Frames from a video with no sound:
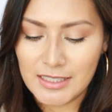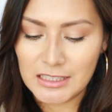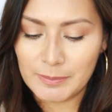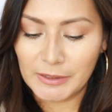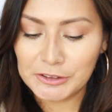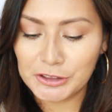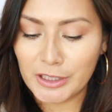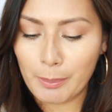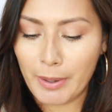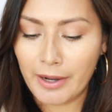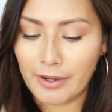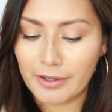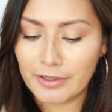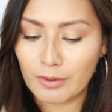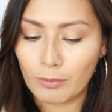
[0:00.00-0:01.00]
especially
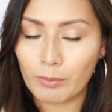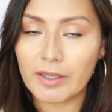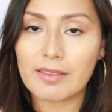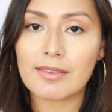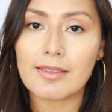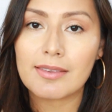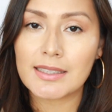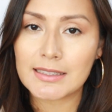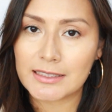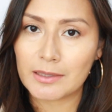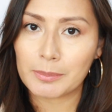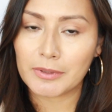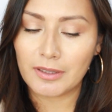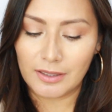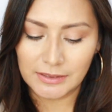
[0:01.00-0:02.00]
paired with this
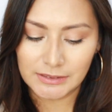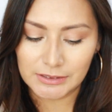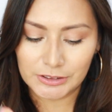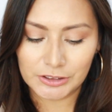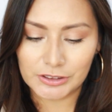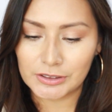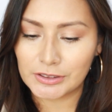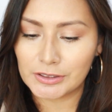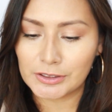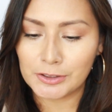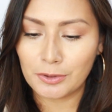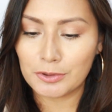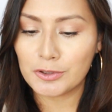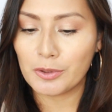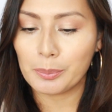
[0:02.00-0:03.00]
lip gloss. It's just
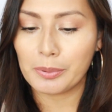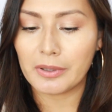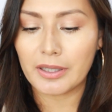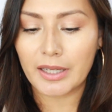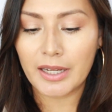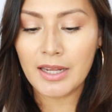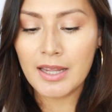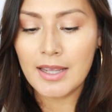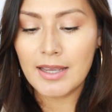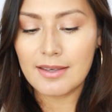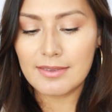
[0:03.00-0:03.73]
so pretty.